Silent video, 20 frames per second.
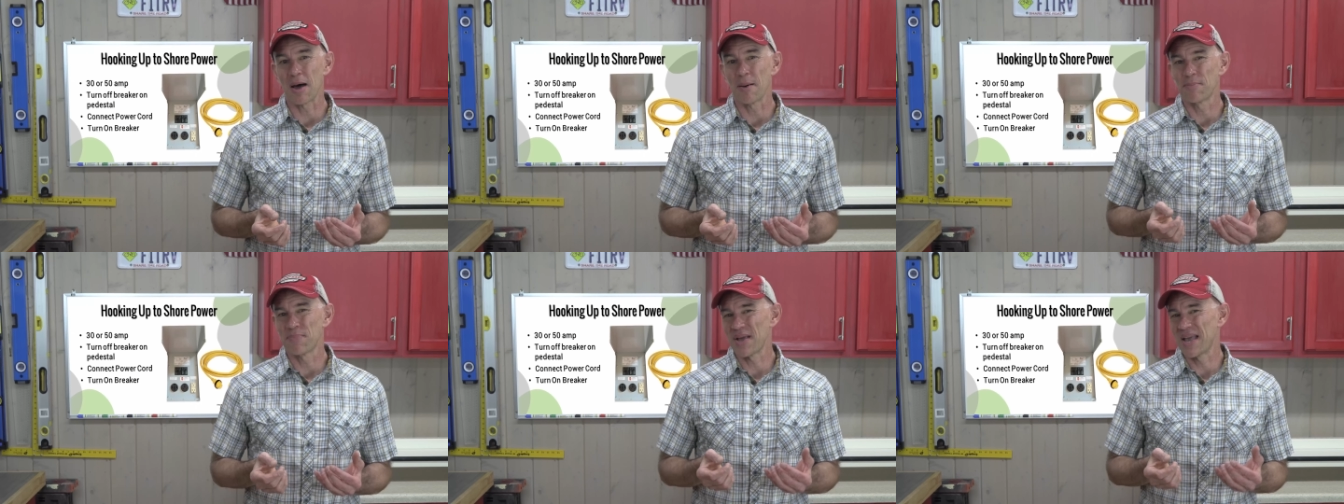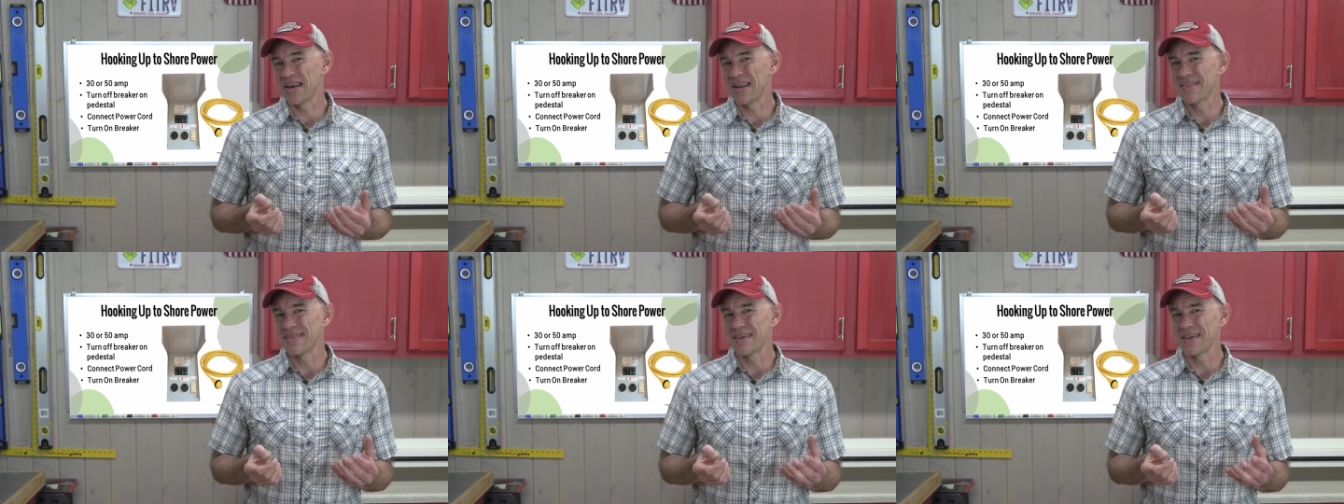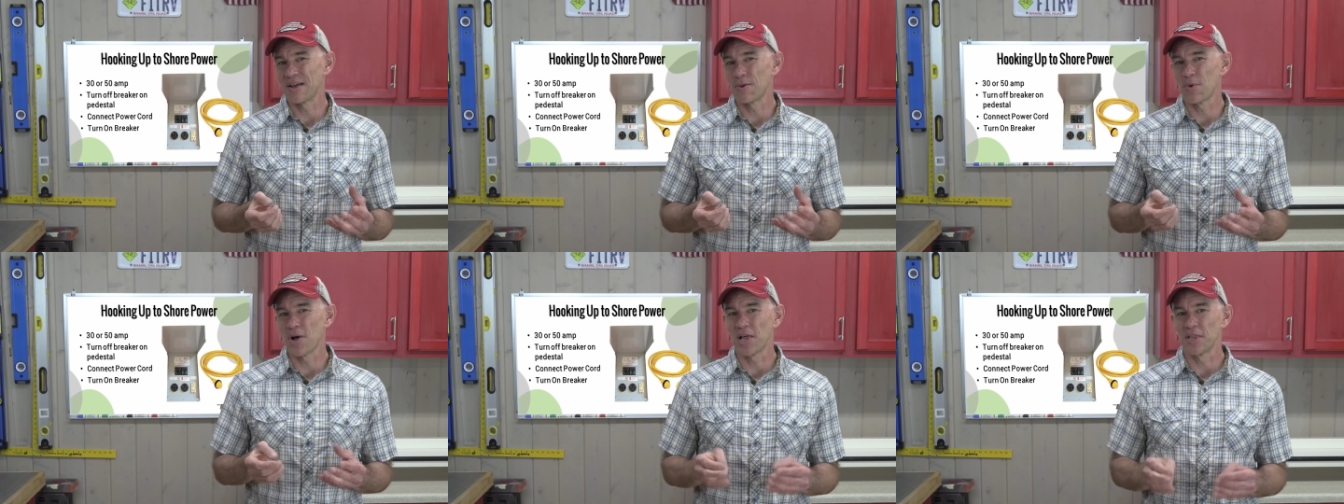up
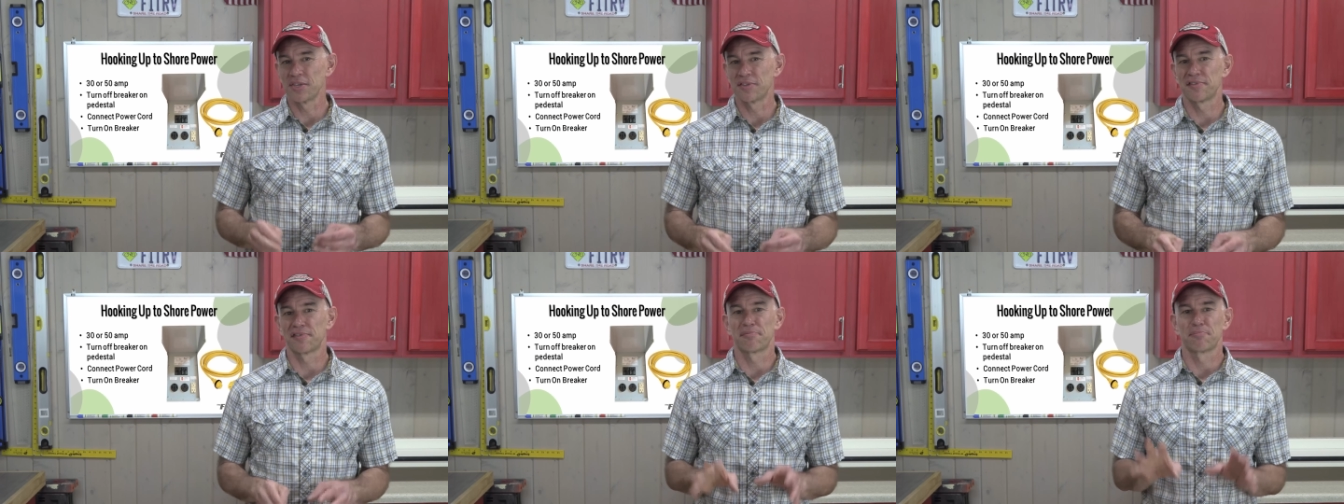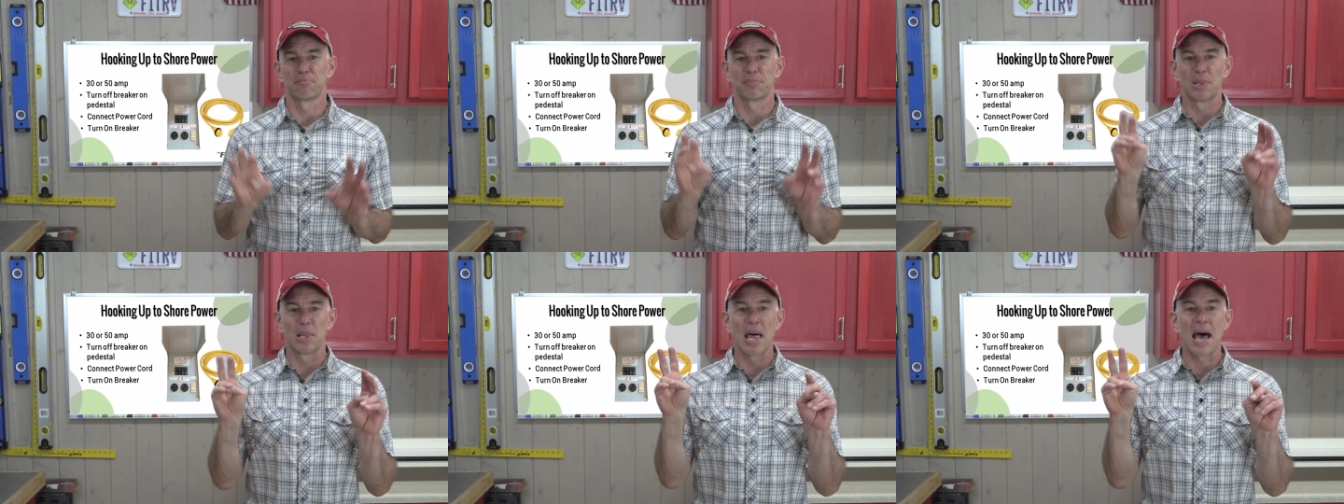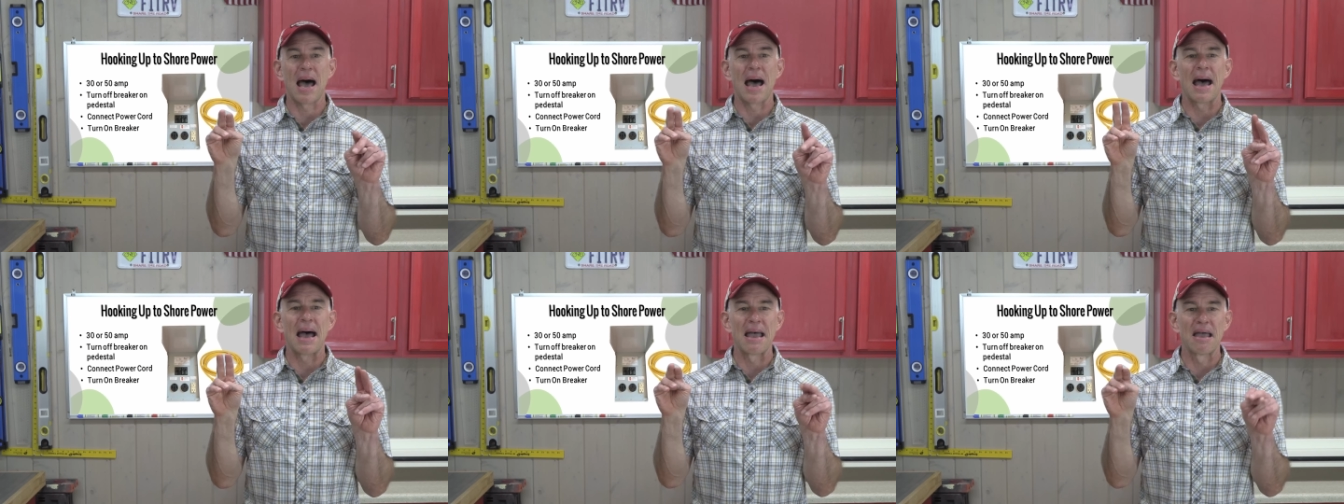anything while it's
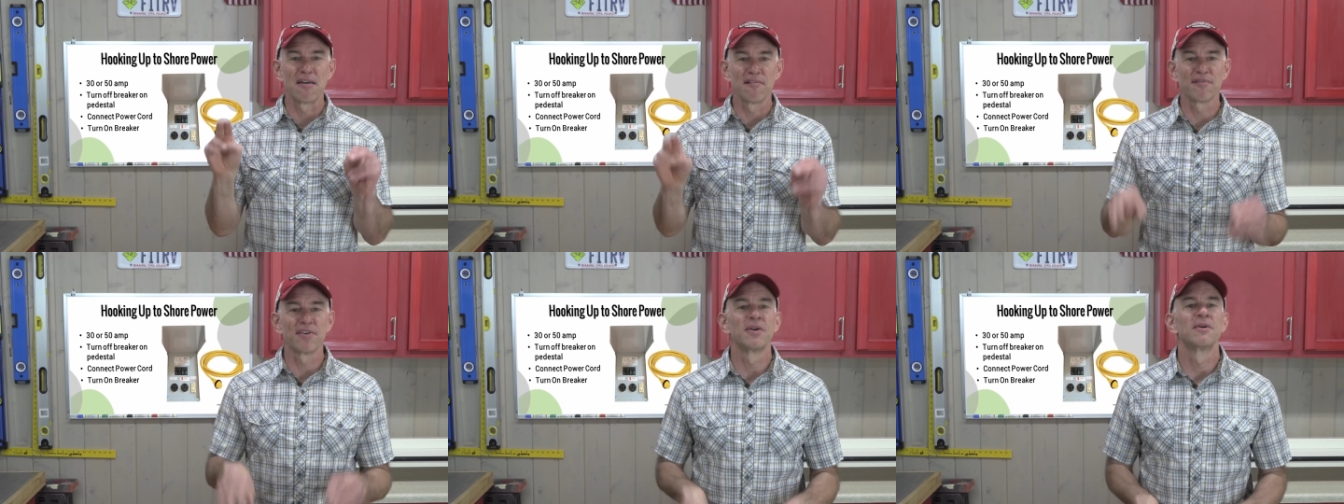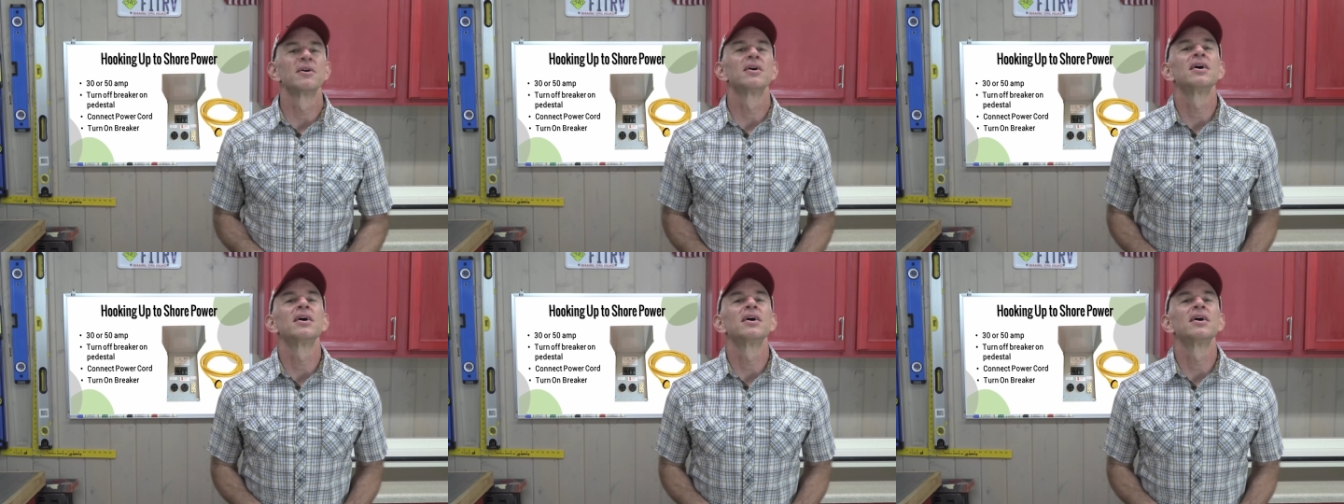live.